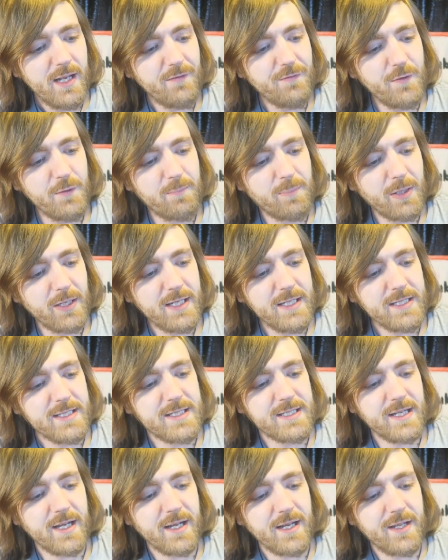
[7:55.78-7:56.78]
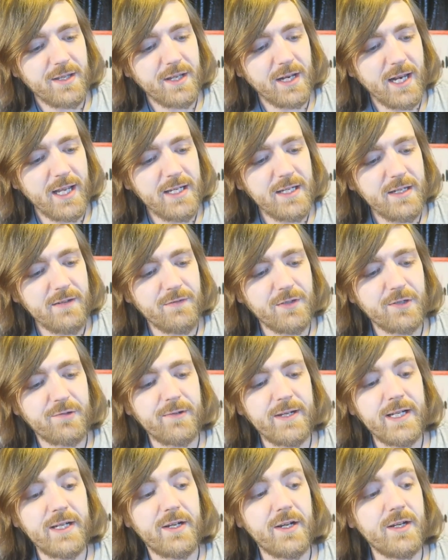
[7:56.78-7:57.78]
"If you please, sire, the lady of the
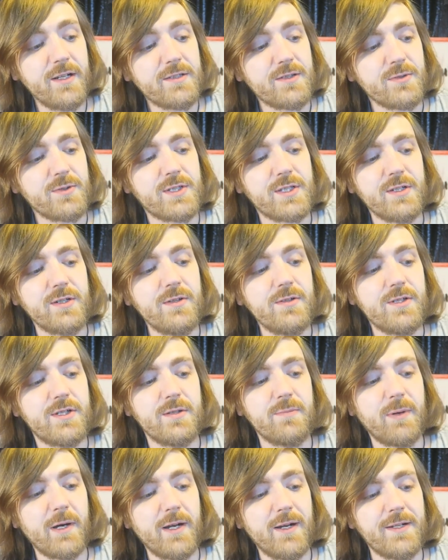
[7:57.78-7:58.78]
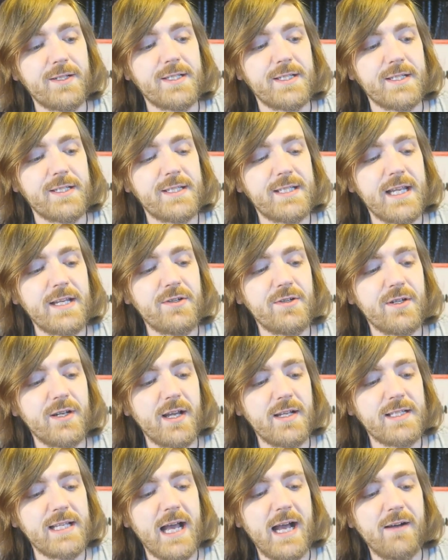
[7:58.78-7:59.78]
green kirtle salutes you by us and said
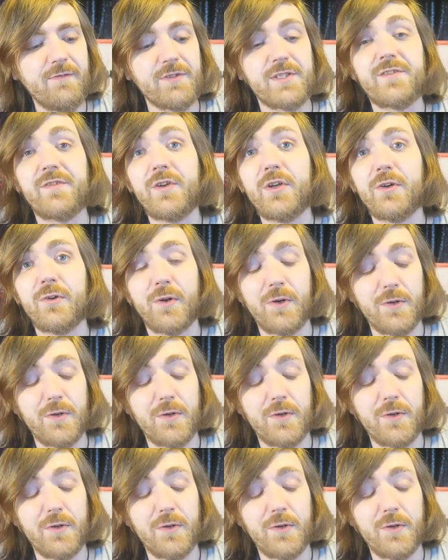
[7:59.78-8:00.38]
you'd like to have us for